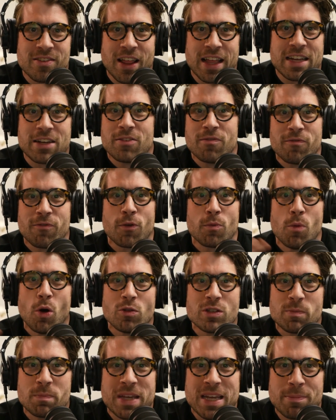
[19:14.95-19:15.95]
Like for
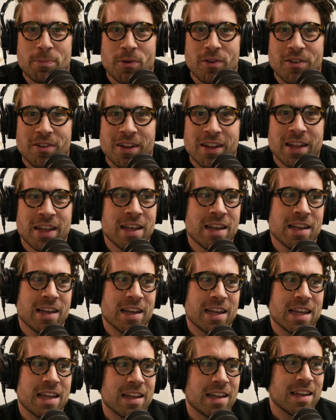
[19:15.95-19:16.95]
most people,
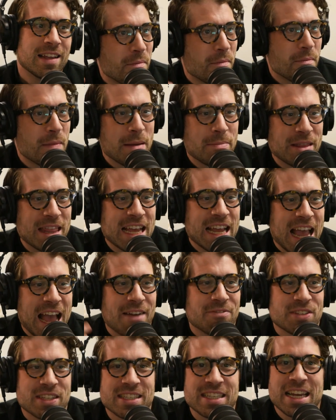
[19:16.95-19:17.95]
maybe they
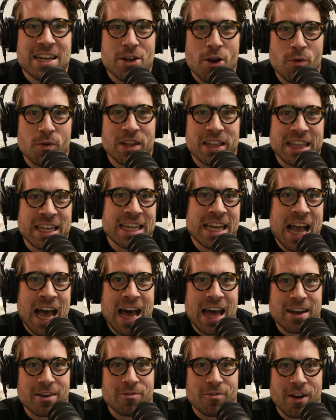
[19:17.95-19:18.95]
have to say no to the
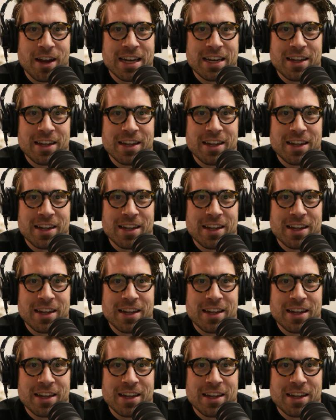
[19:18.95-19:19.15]
yacht, right?